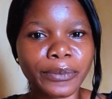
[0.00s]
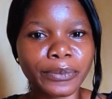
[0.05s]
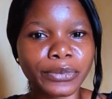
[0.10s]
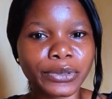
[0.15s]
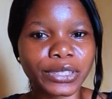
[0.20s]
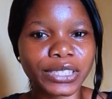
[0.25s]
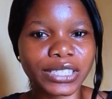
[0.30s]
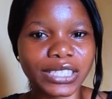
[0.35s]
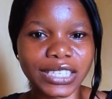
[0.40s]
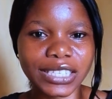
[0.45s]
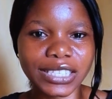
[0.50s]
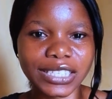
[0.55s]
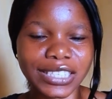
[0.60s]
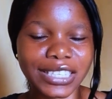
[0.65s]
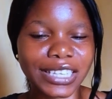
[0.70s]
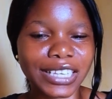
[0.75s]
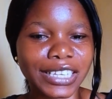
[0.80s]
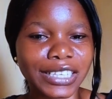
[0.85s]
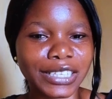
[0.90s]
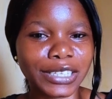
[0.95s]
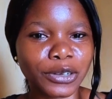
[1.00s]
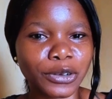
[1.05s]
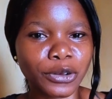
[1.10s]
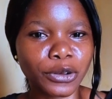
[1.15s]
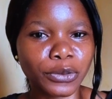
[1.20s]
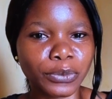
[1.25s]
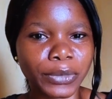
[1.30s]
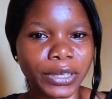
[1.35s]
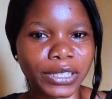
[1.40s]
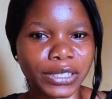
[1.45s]
Put it in the
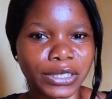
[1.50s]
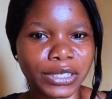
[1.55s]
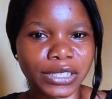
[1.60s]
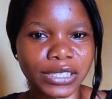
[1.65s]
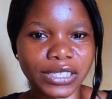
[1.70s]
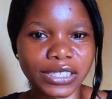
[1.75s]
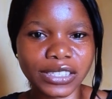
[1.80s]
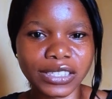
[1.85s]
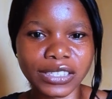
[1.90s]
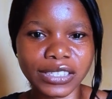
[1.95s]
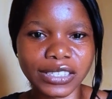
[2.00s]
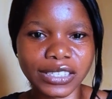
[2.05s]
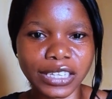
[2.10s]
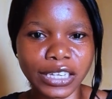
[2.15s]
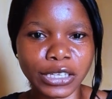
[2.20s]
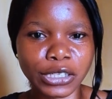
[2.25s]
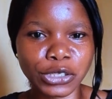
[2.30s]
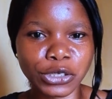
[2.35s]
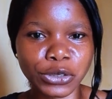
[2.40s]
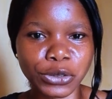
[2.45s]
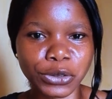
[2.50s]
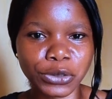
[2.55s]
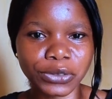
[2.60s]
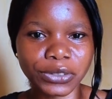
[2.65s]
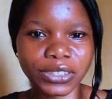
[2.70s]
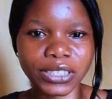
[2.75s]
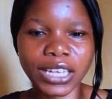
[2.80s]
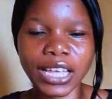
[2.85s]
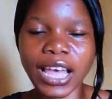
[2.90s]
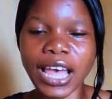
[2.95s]
comments section.
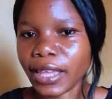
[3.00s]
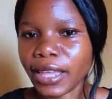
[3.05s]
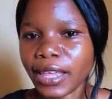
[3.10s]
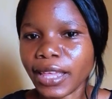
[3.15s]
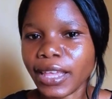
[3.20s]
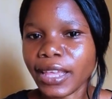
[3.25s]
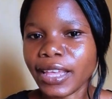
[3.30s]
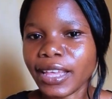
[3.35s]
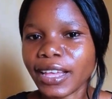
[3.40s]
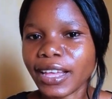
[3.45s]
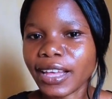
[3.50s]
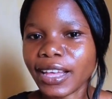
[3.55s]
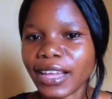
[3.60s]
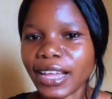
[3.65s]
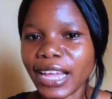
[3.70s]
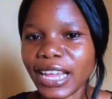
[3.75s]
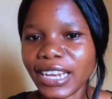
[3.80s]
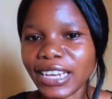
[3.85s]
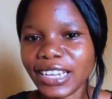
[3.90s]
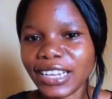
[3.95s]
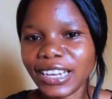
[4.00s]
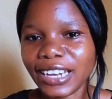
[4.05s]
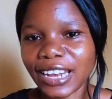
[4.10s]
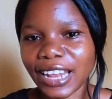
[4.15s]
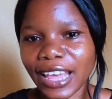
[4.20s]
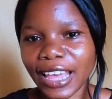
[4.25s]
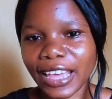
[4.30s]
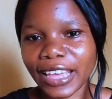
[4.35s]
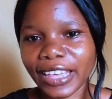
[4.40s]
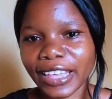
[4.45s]
Kindly
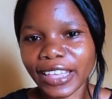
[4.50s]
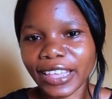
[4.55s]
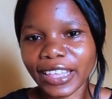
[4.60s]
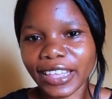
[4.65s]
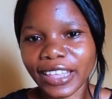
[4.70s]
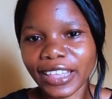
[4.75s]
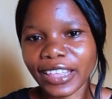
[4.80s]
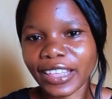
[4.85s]
like,